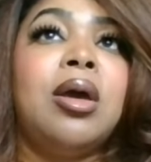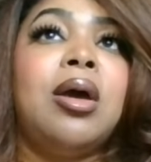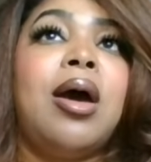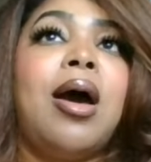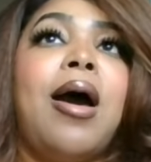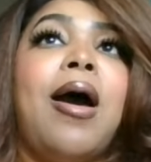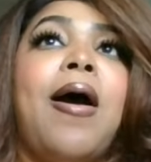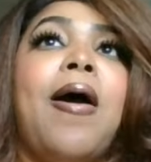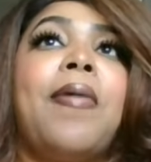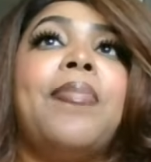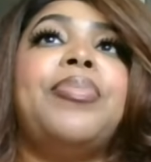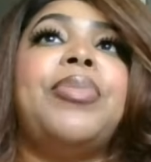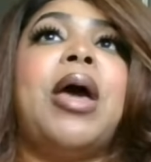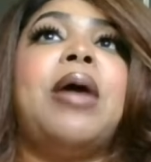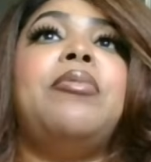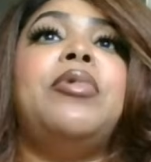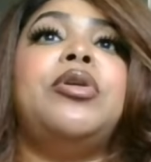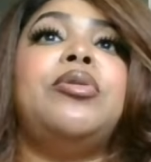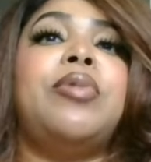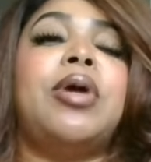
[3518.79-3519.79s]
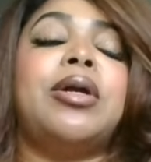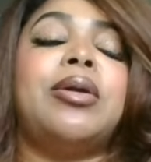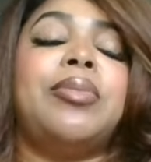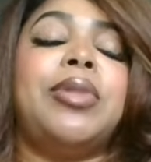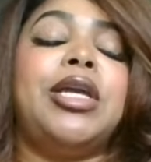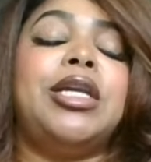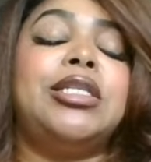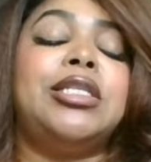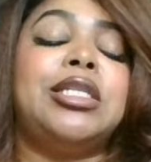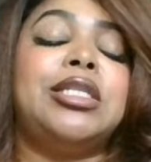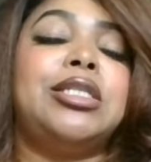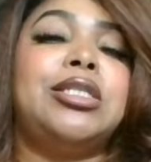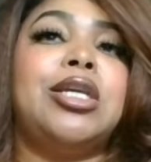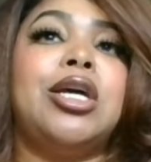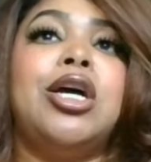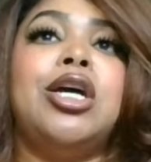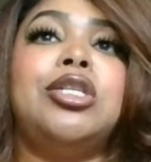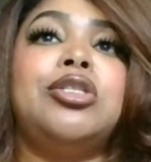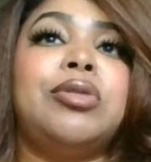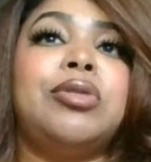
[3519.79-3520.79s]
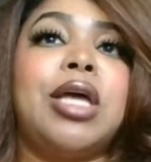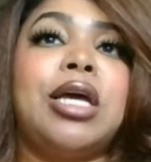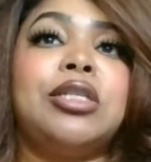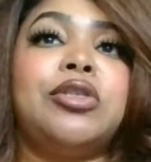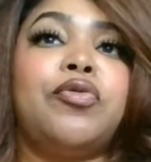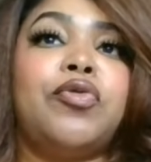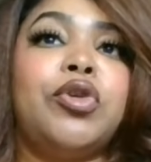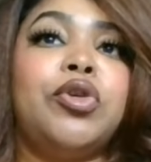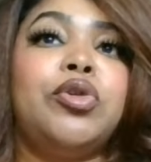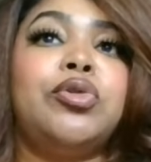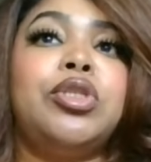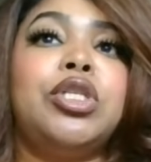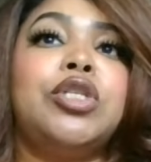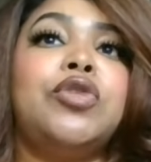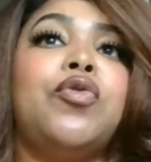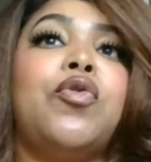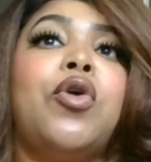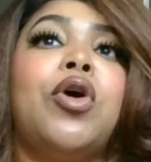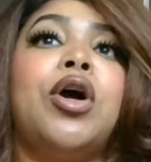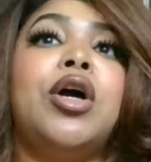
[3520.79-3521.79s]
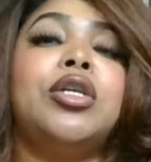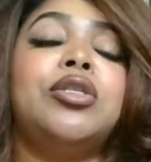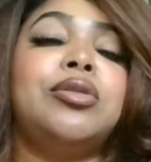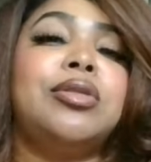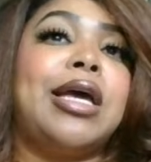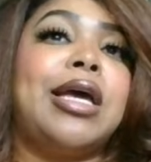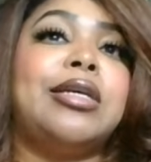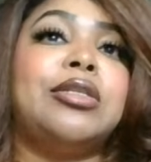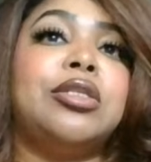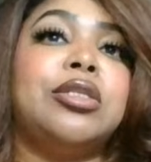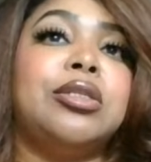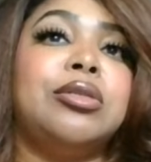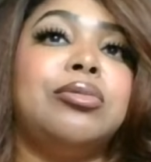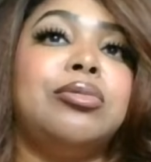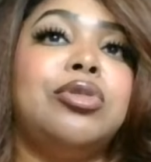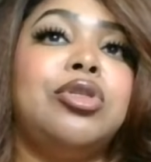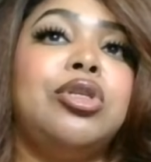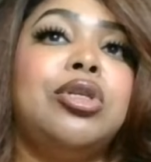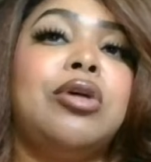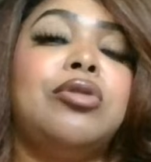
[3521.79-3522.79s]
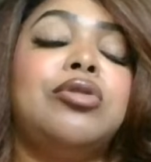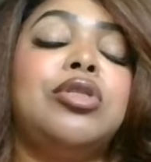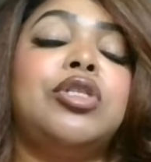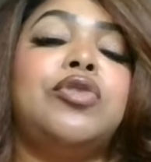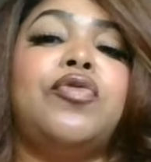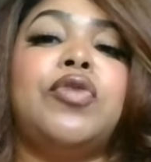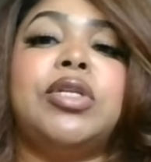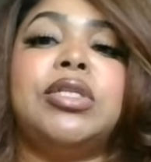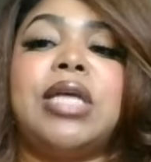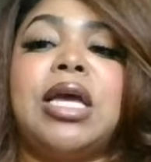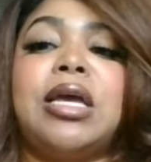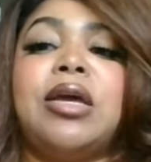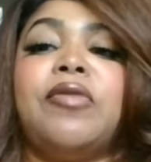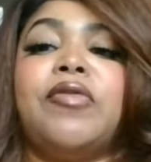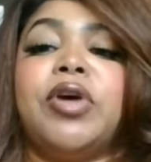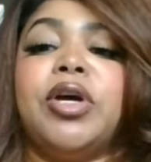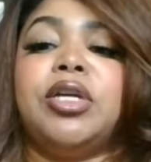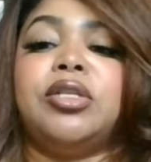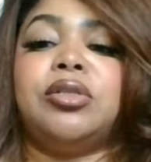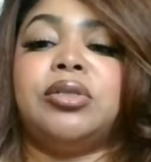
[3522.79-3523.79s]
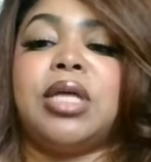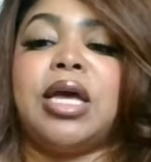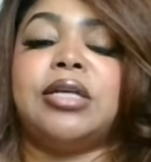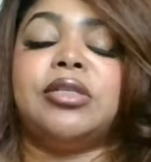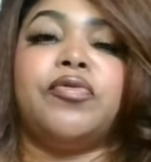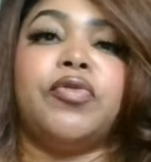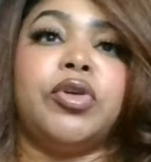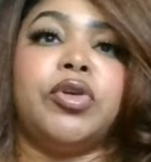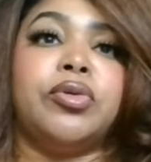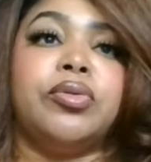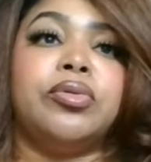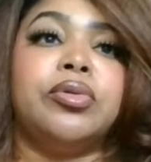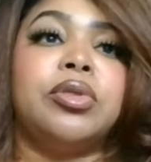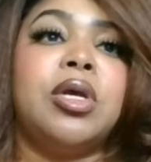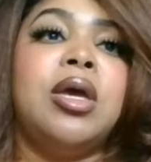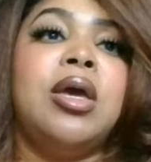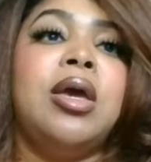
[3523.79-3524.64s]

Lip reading: I wouldn't recommend just 100,000 views just for 100,000, just for the sake of 100,000 views.